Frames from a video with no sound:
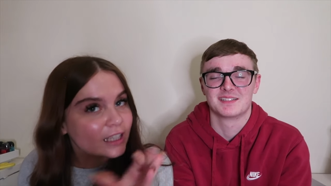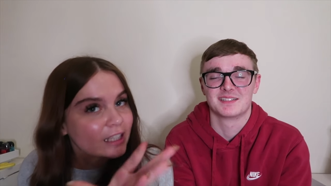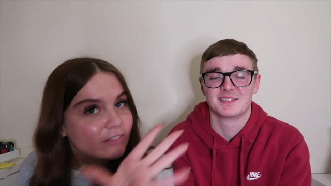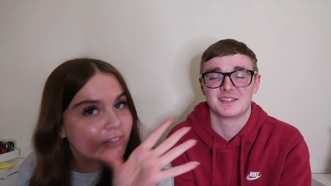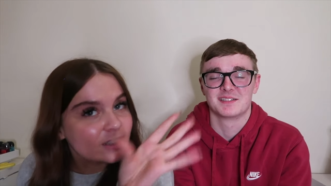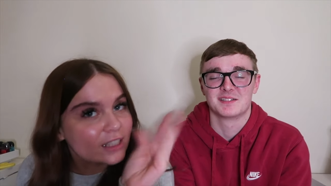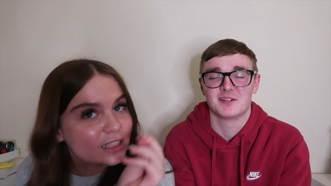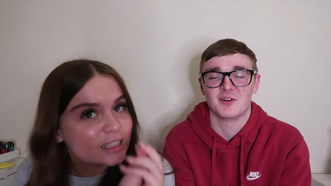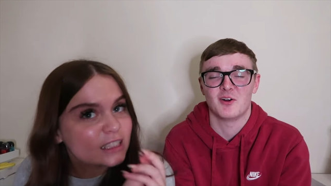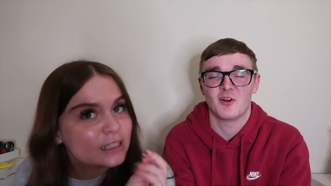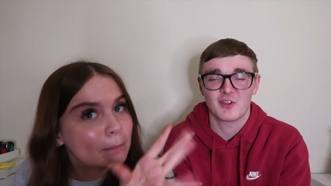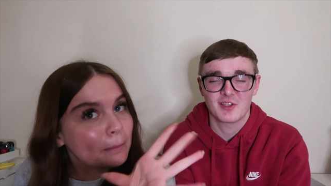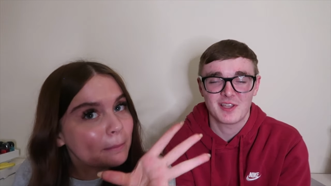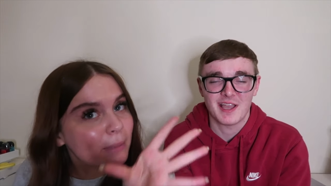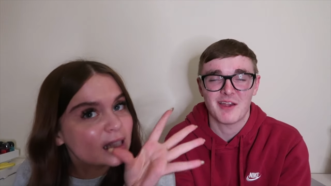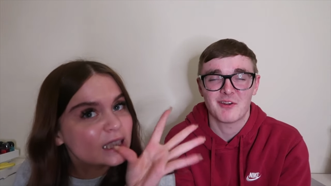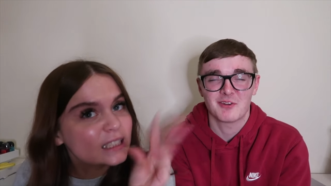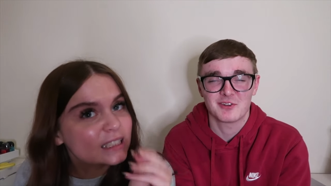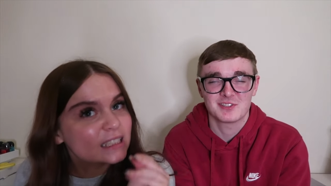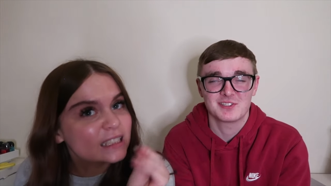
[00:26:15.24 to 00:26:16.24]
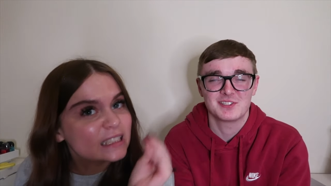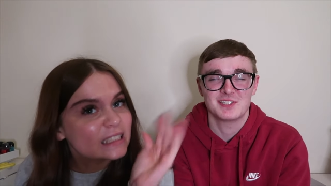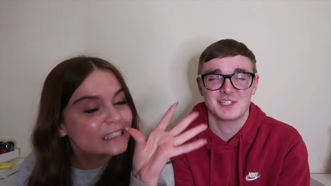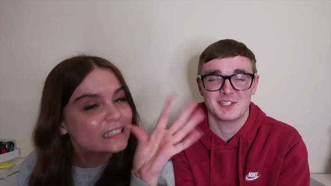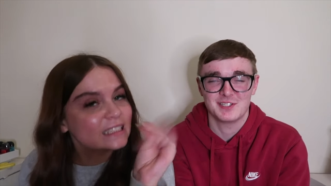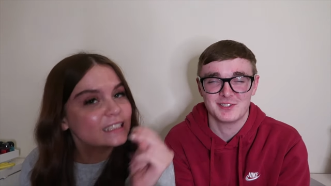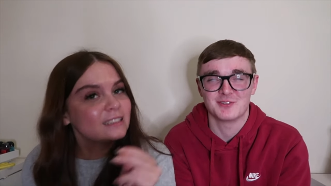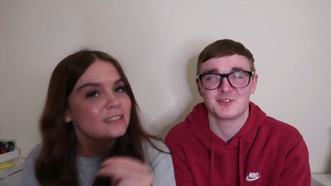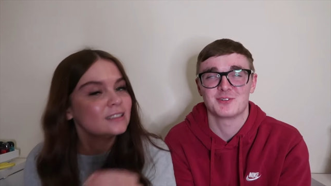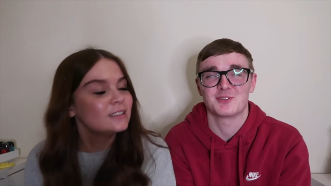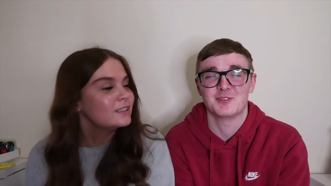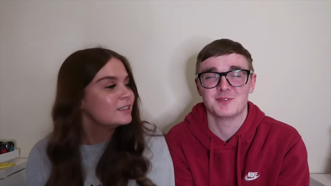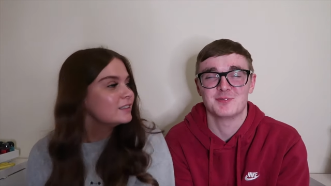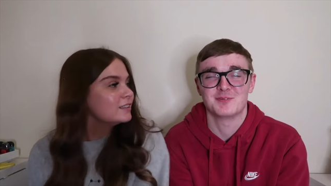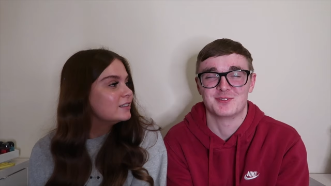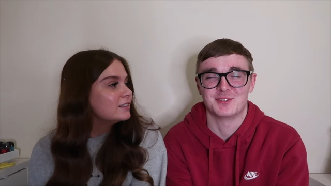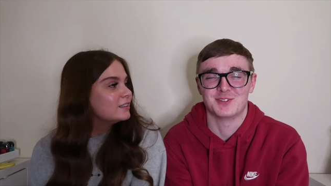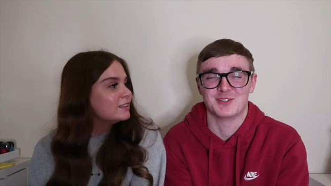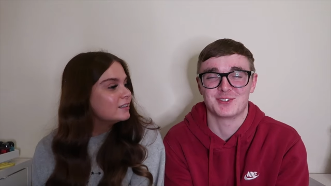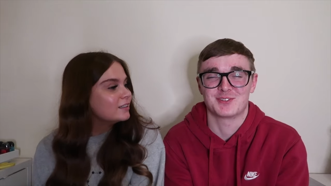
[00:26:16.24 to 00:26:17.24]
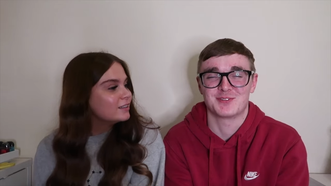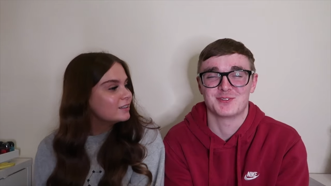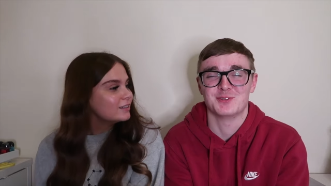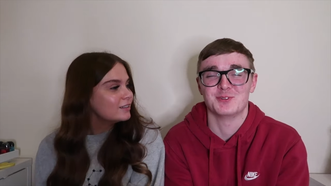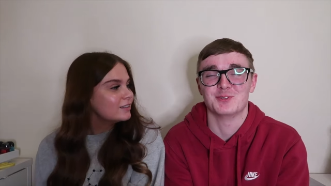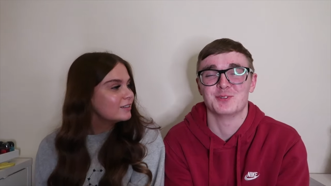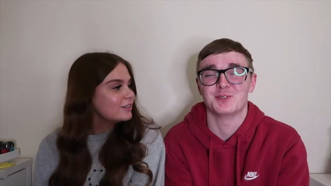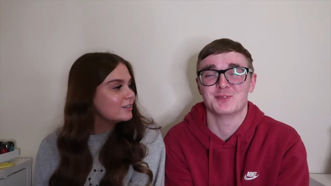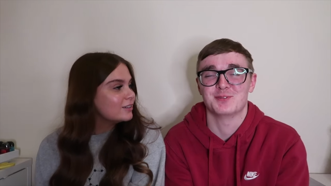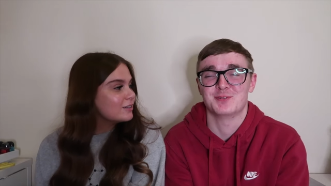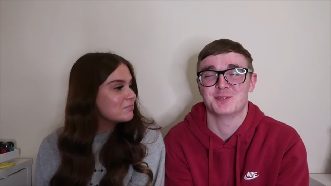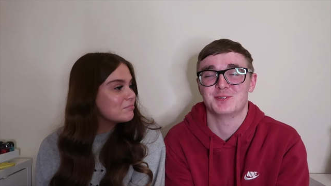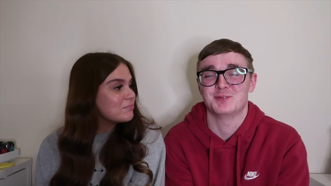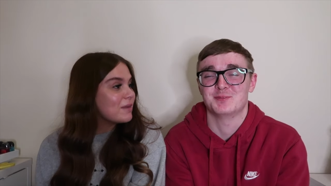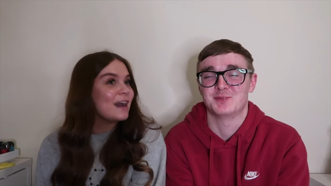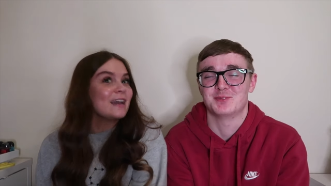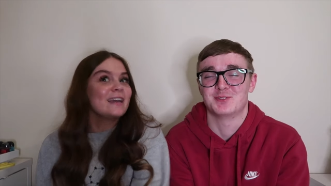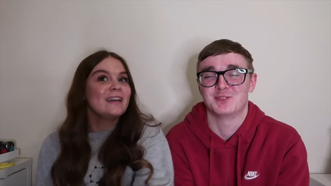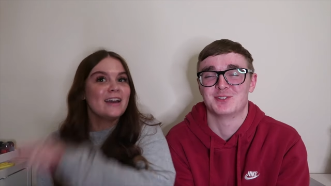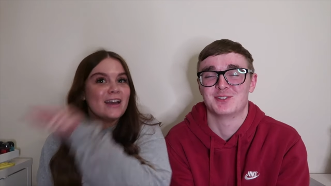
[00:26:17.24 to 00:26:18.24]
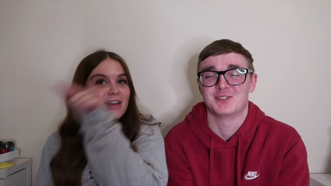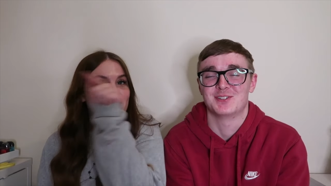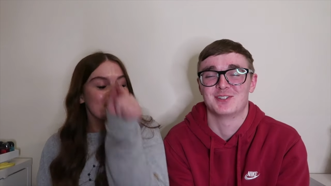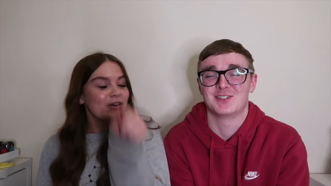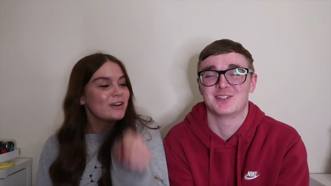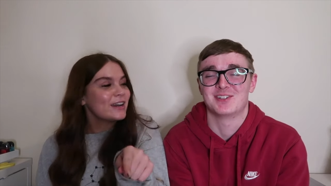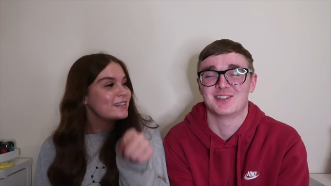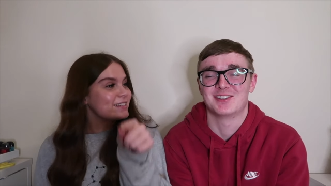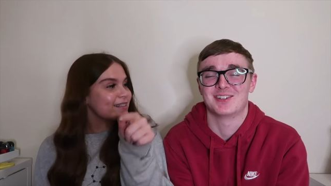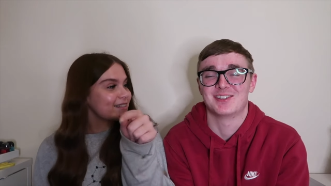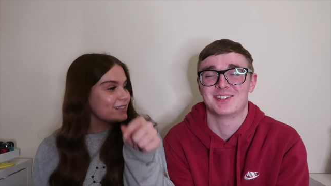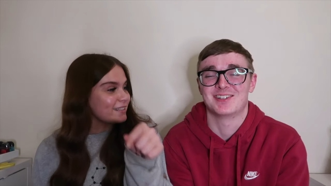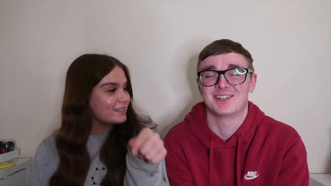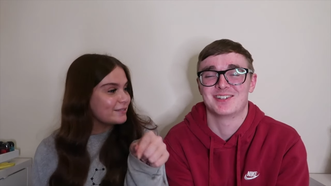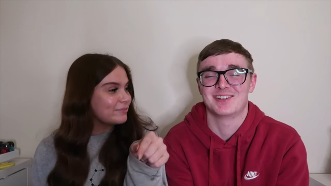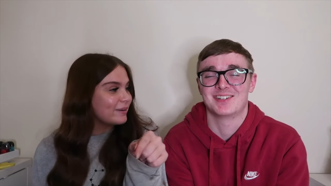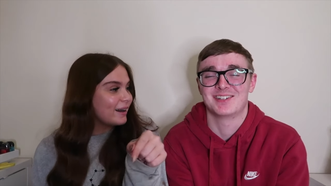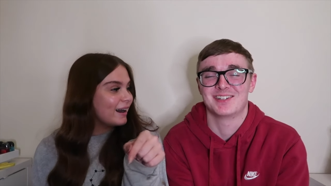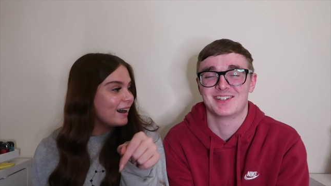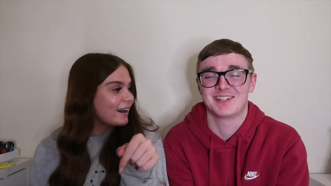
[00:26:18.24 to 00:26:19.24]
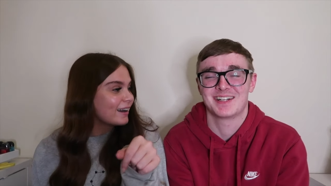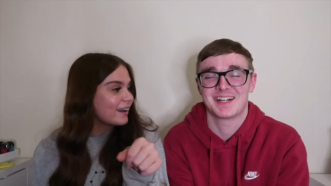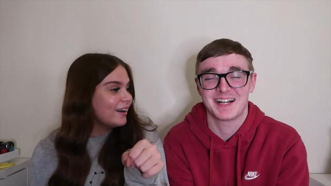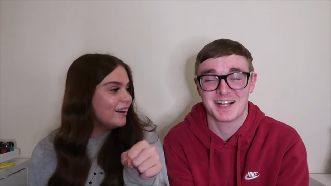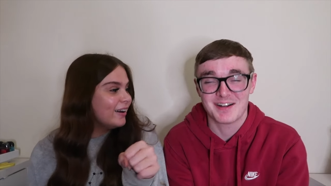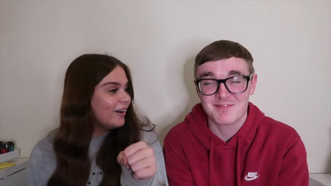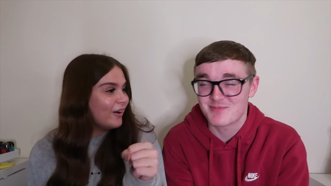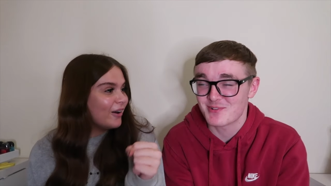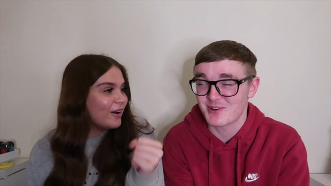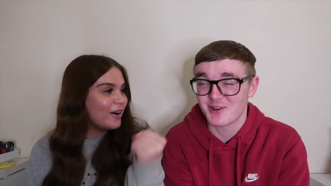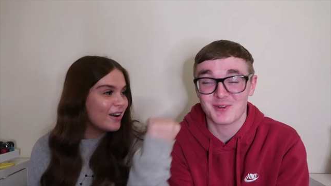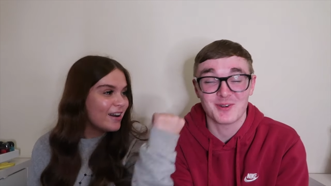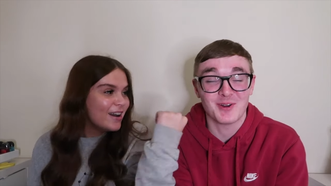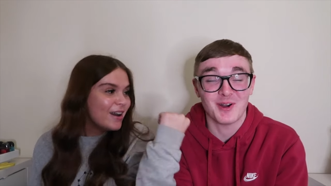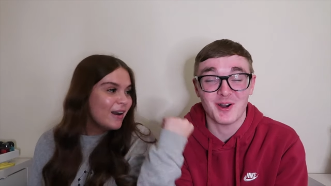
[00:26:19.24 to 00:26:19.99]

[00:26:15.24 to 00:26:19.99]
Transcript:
Speaker 1: even this. I
Speaker 2: guarantee you're not going first for all of
Speaker 1: it. Mate, if I edit this back,
Speaker 2: Bro, i